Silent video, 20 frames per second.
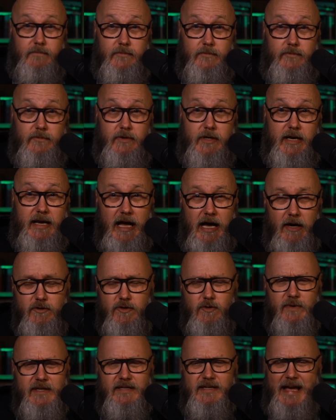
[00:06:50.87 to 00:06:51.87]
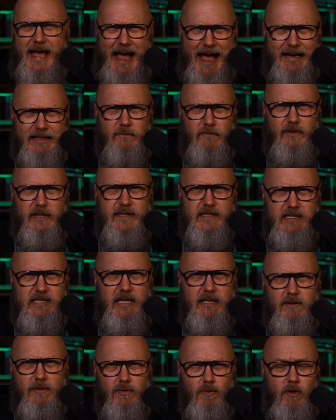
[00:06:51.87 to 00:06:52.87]
Right? How do we actively
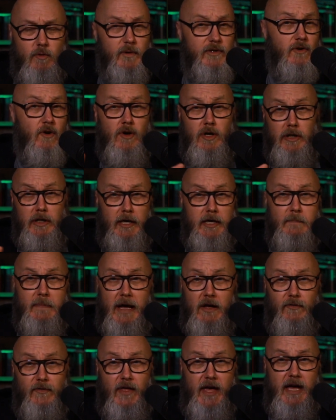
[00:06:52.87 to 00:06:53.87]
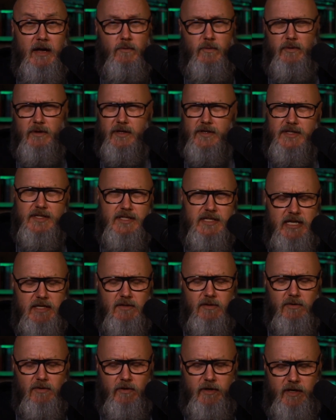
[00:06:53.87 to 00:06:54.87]
seek the Lord? We talk a lot about that. We're going to seek
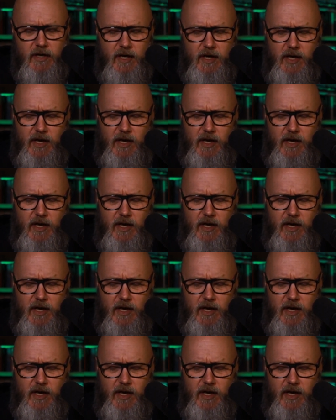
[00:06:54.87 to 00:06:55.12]
the Lord.